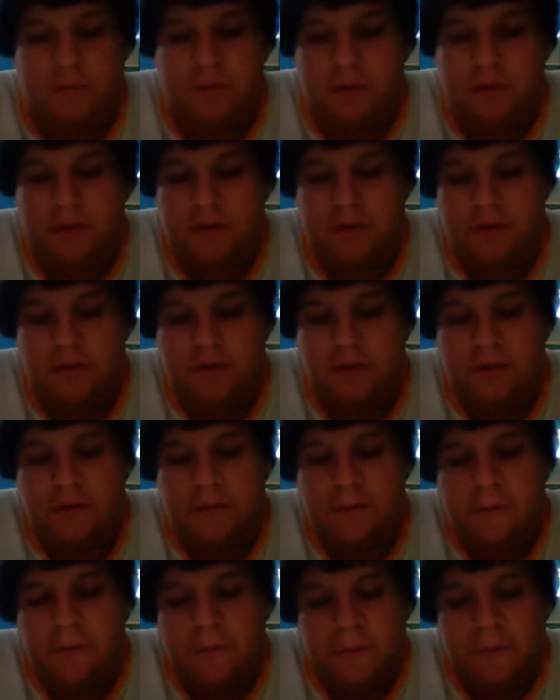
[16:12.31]
man, you
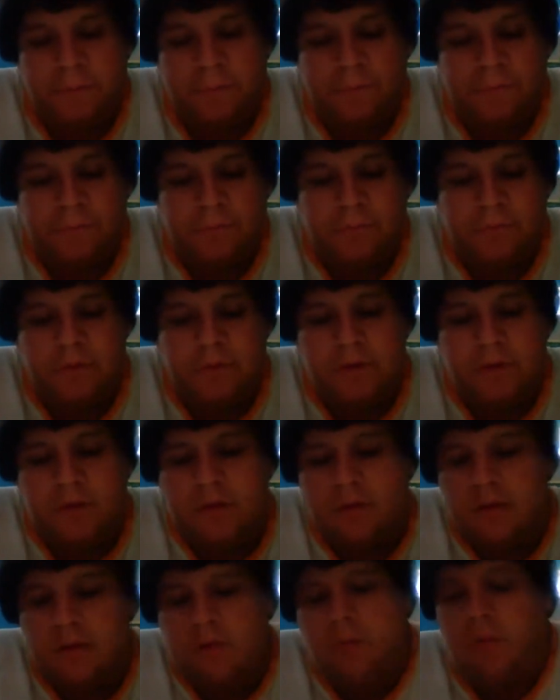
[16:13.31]
know.
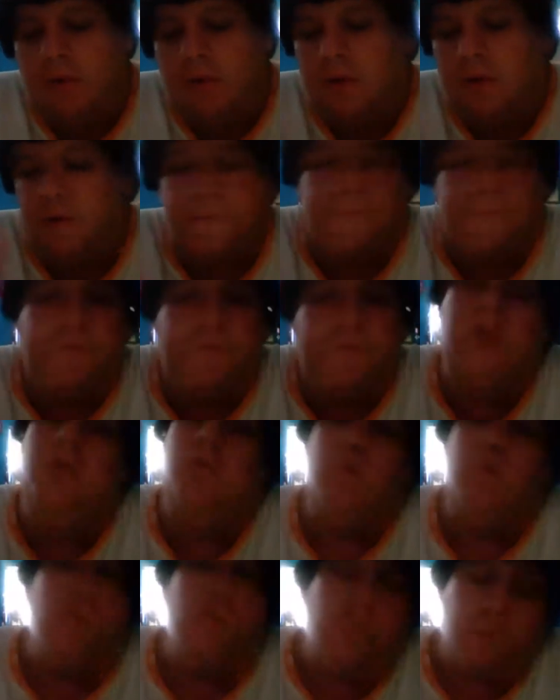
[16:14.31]
We don't
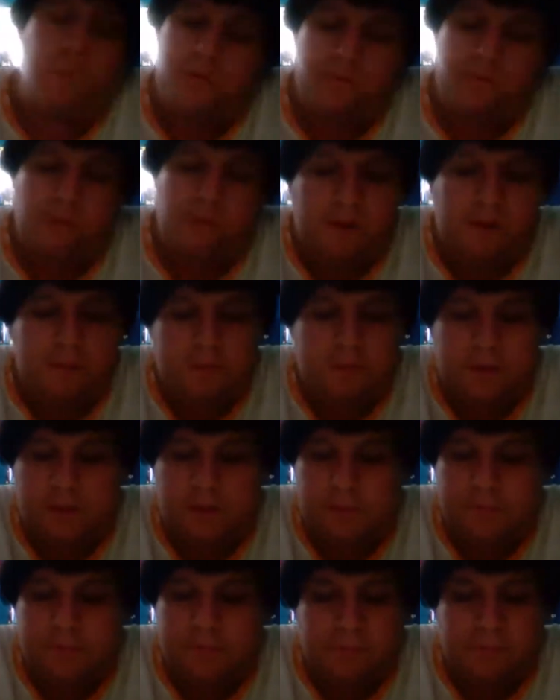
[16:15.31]
fear World War III,
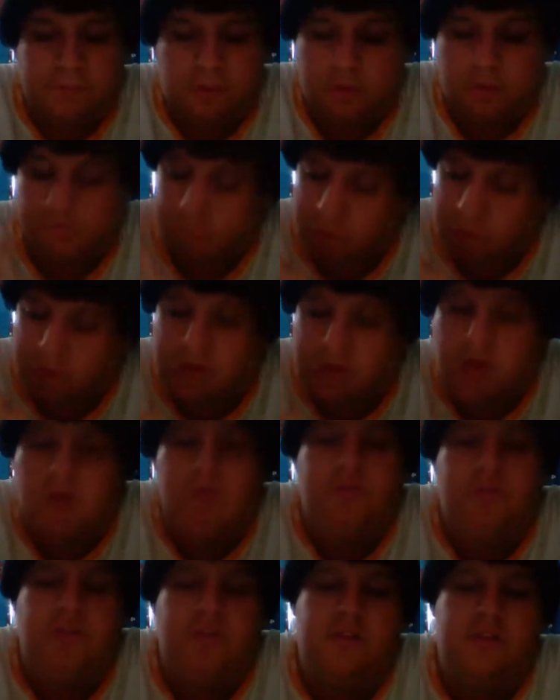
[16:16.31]
man, because we
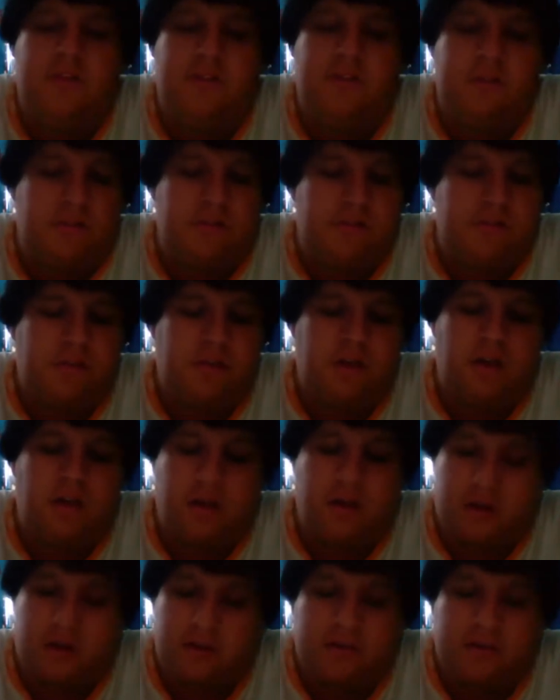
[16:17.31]
know Jesus is
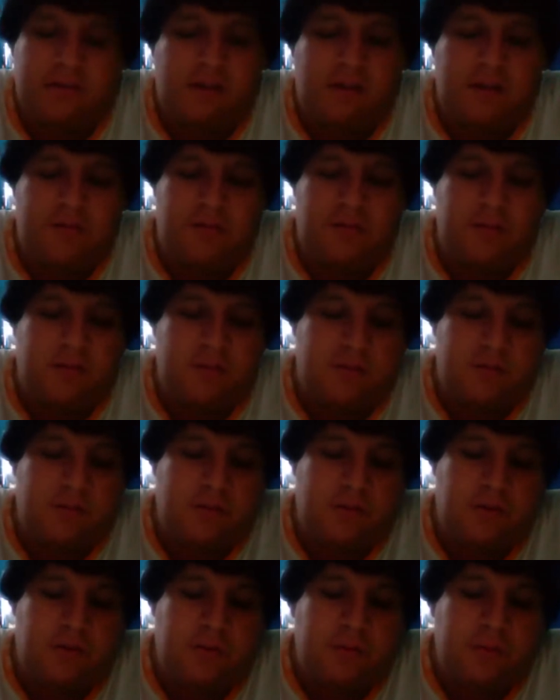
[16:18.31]
going to save us,
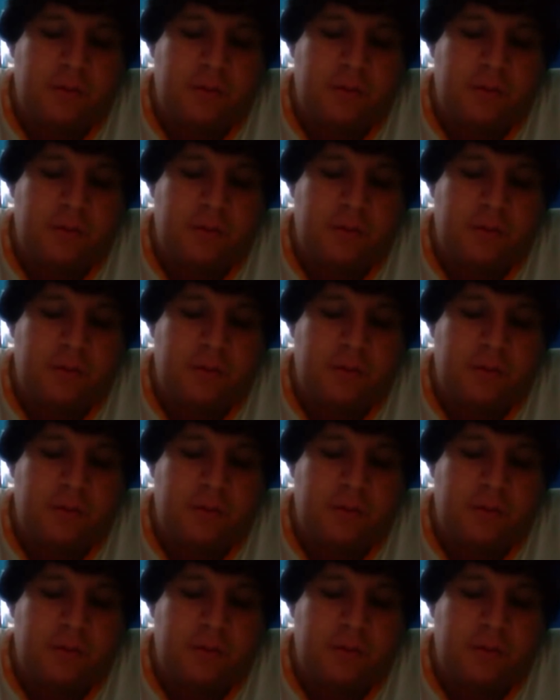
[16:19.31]
you know.